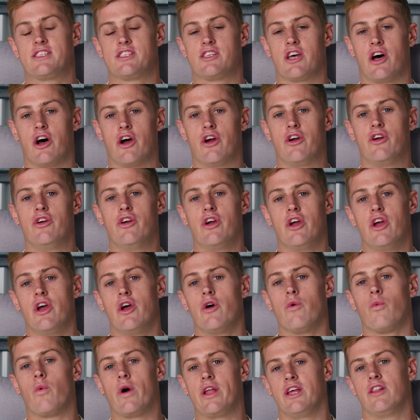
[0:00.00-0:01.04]
So
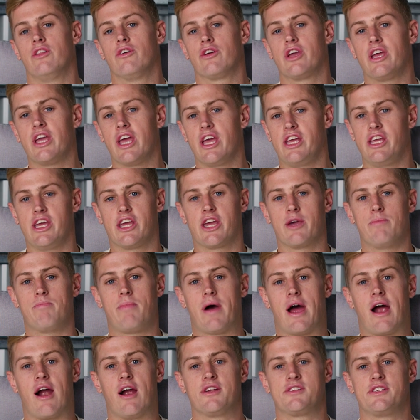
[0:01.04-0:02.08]
when you're looking at your
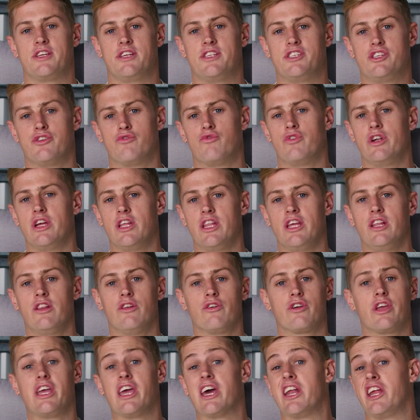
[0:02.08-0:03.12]
comparisons, you're really
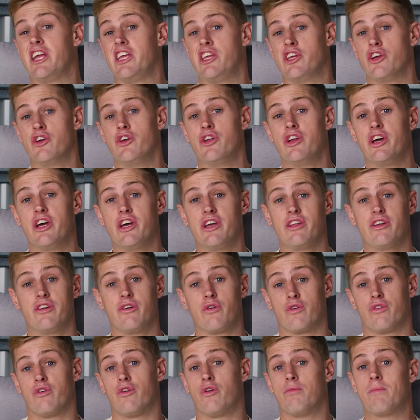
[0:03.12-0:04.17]
looking at a unit
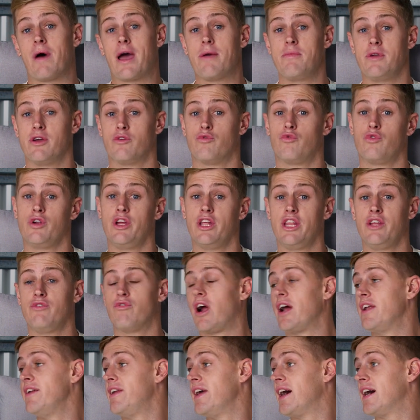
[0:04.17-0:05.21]
or maybe a really
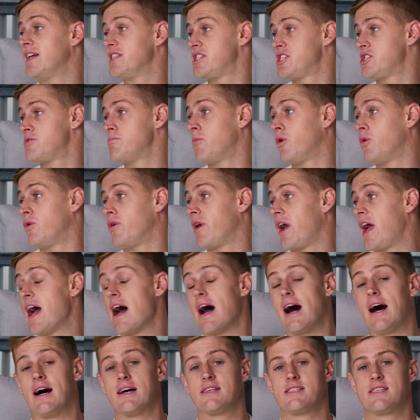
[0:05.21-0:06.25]
rundown small
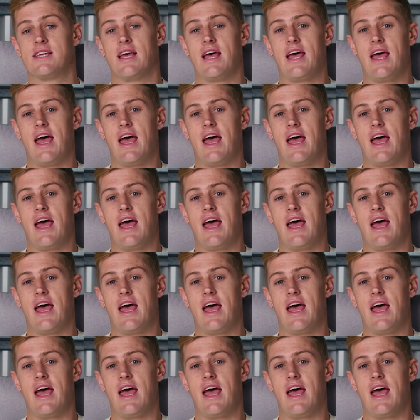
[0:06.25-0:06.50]
house,